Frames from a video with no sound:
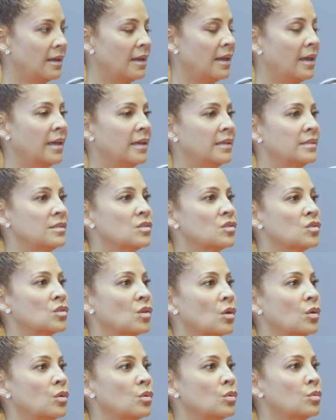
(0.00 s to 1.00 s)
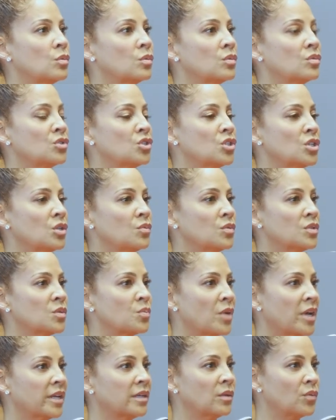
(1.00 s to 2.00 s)
And so she was
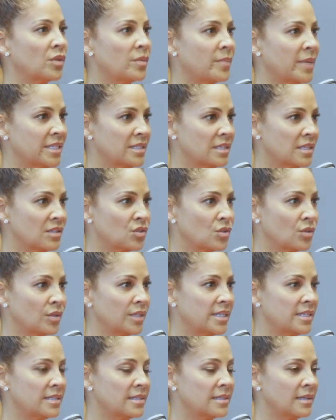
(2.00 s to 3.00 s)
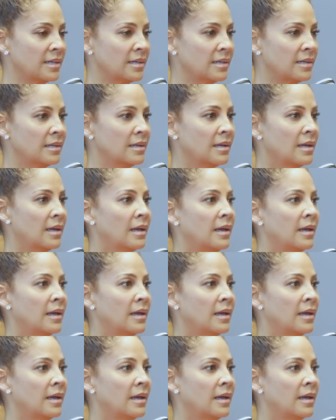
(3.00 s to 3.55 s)
pregnant with my sister Lisa